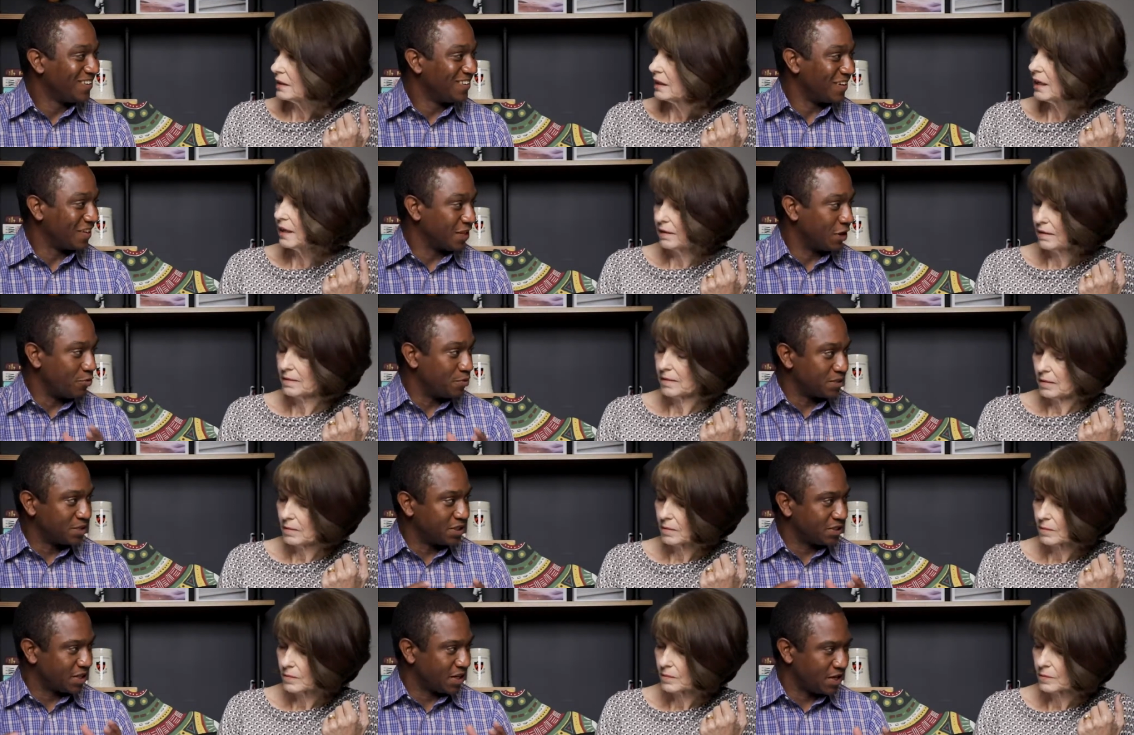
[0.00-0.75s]
Speaker 1: Yeah. Like they
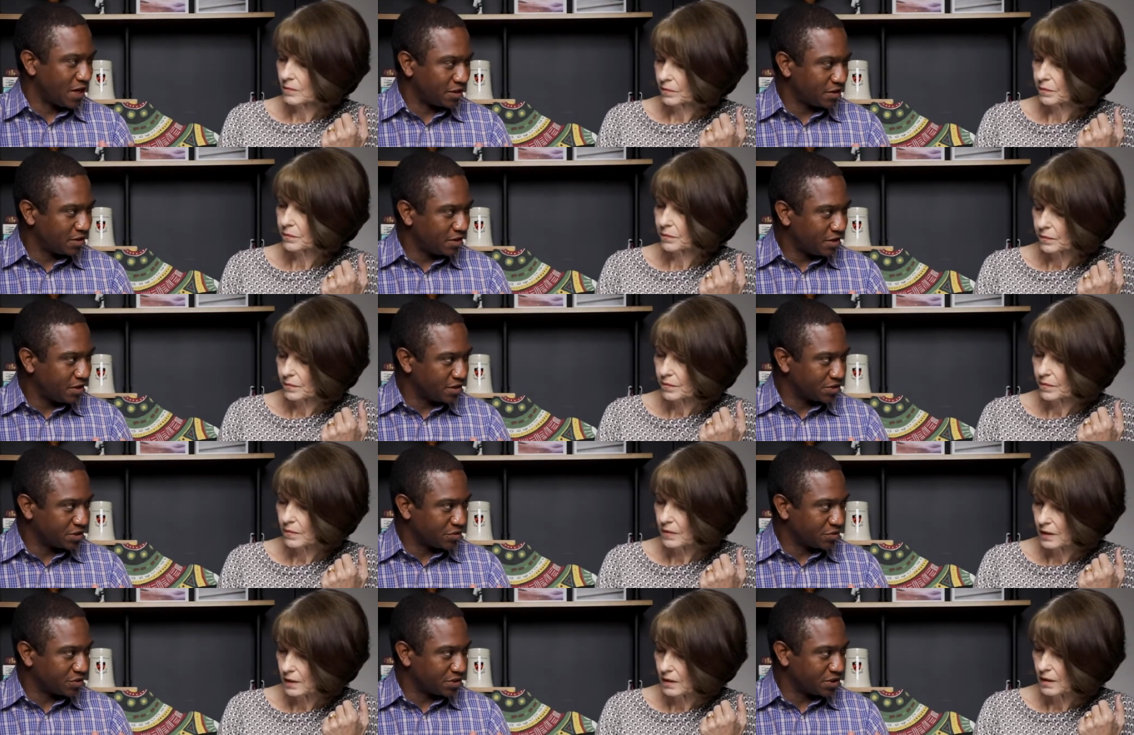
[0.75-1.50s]
almost disconnected it.
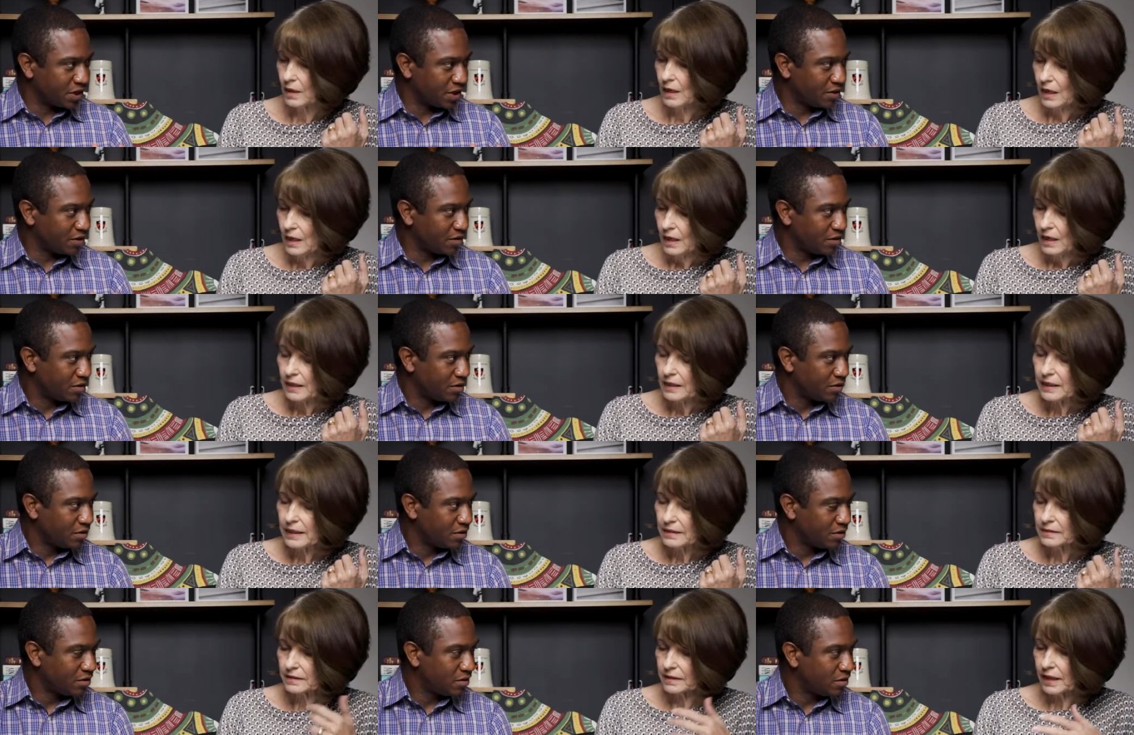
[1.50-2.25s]
Is that what you're saying?
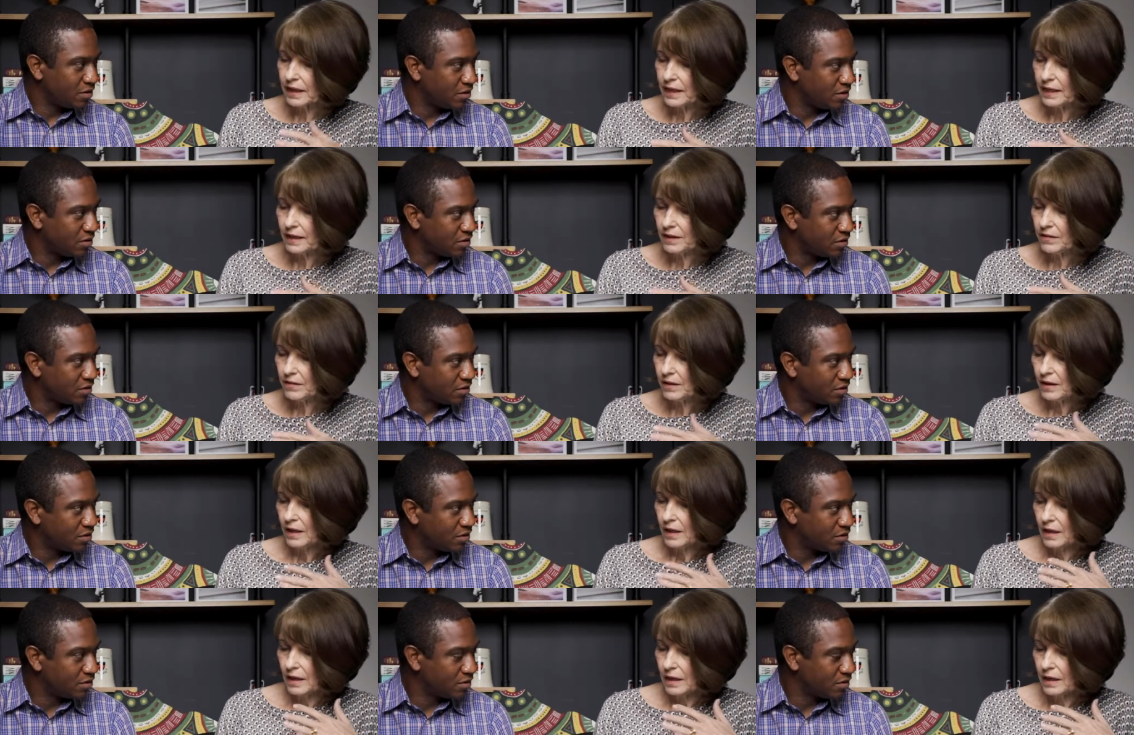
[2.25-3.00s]
Speaker 2: Yes, and
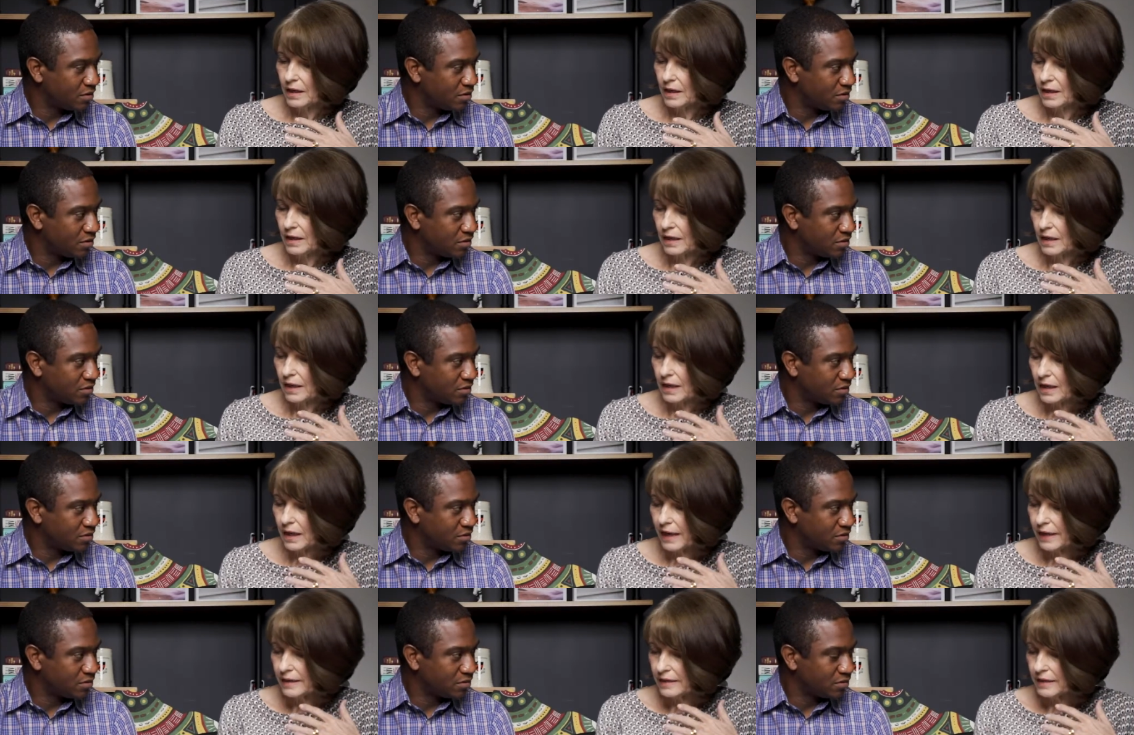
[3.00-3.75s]

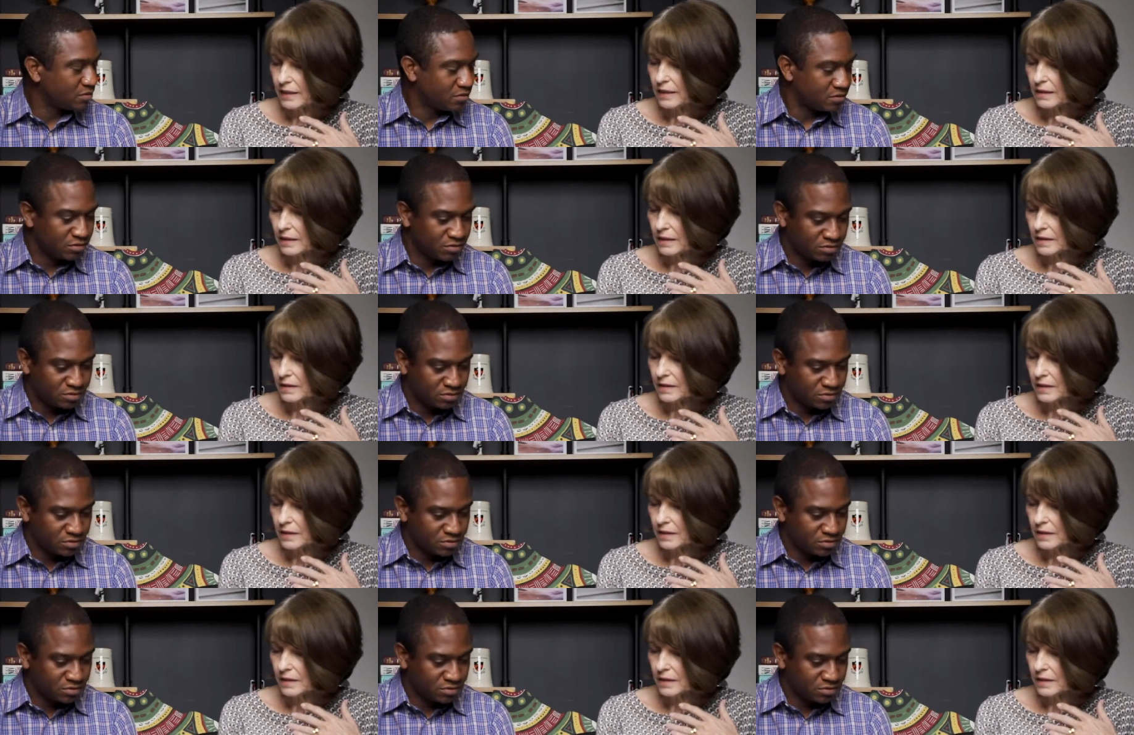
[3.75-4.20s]
I think that